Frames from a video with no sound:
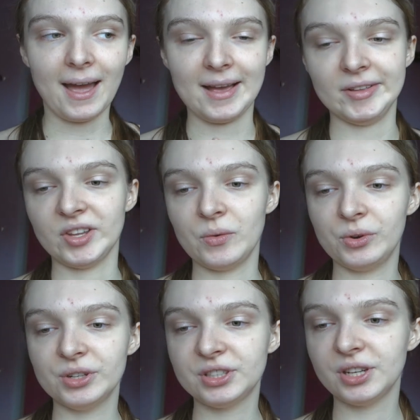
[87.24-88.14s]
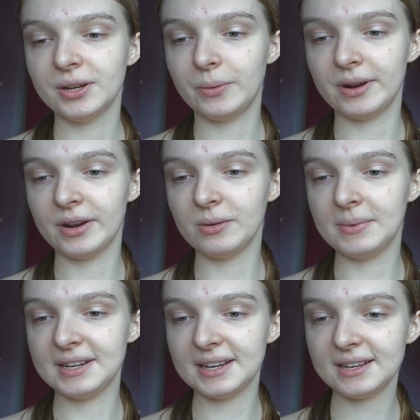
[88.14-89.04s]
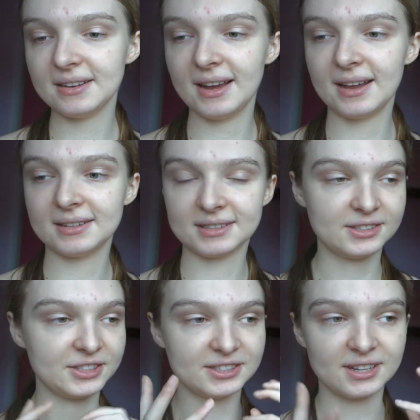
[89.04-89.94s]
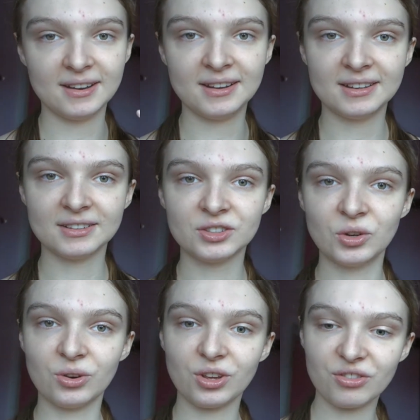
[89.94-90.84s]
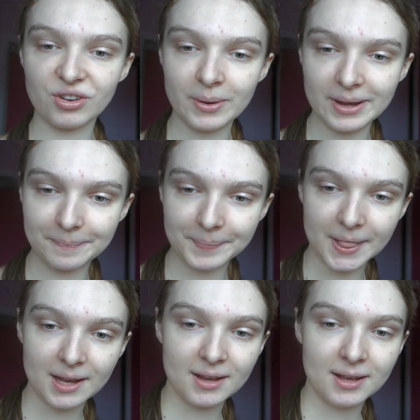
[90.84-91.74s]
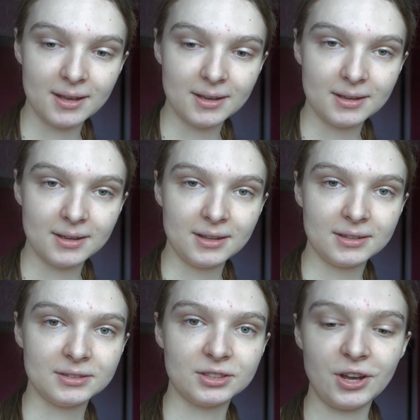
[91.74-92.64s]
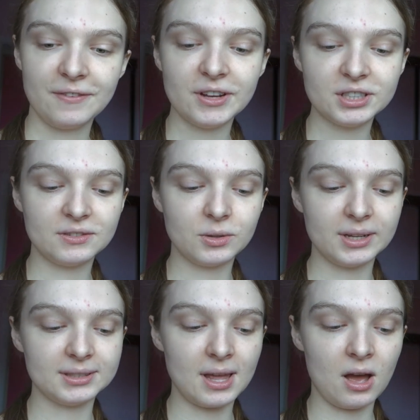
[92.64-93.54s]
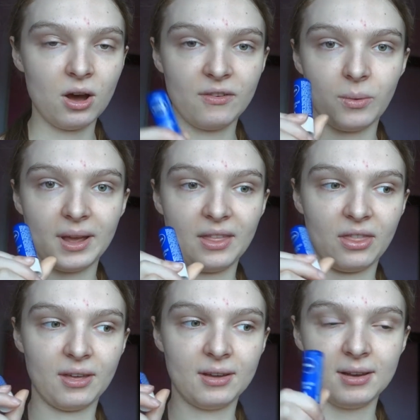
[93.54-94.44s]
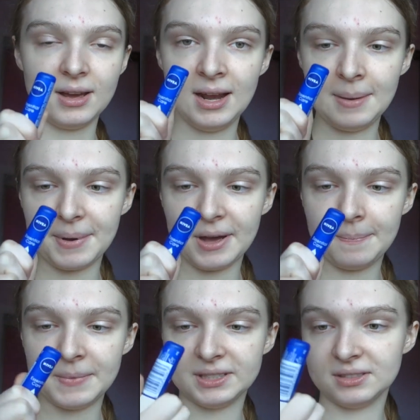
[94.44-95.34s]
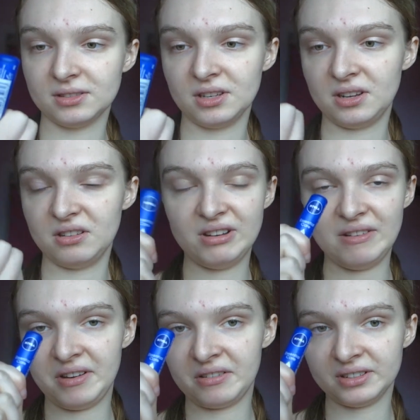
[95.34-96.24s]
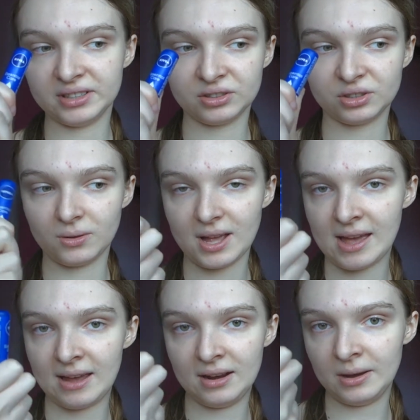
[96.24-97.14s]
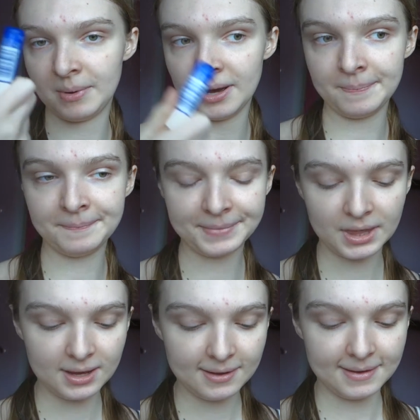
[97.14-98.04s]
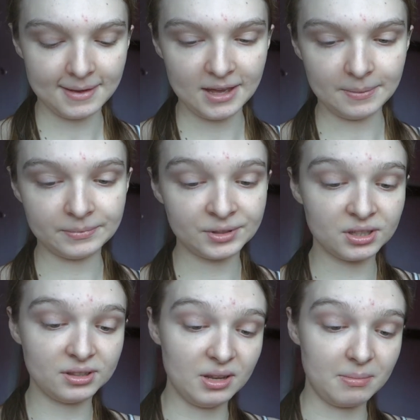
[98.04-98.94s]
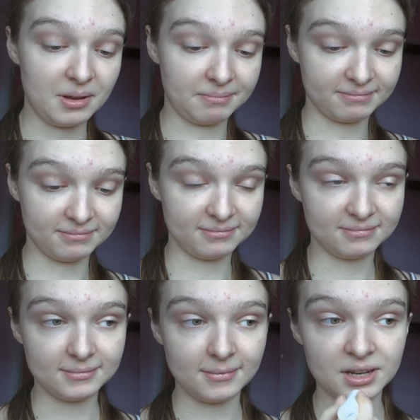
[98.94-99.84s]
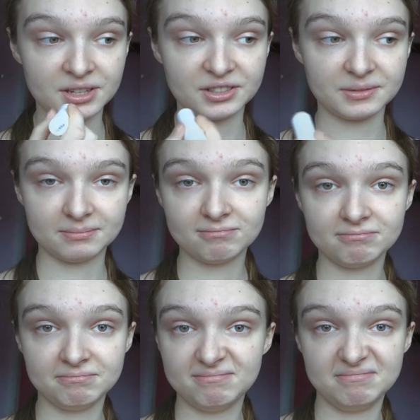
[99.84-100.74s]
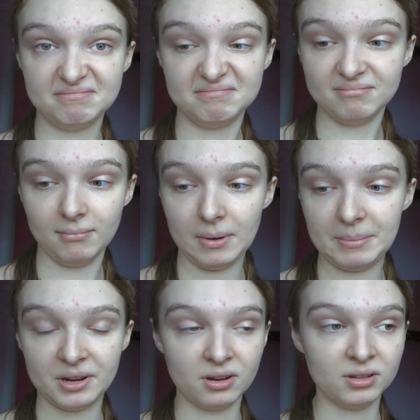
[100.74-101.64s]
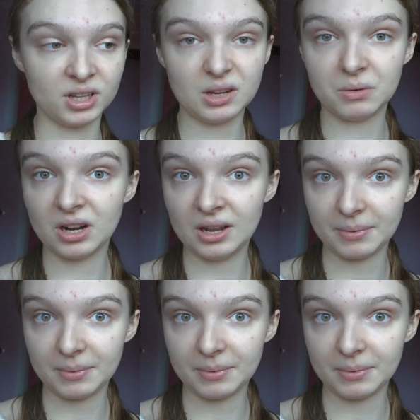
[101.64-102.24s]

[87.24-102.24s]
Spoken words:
as I would when I normally did, and just kind of talk you through it. So first of all, I start off with a lip balm. This is the Nivea Essential Care lip balm. It's a good lip balm. I just put it on like you would a lip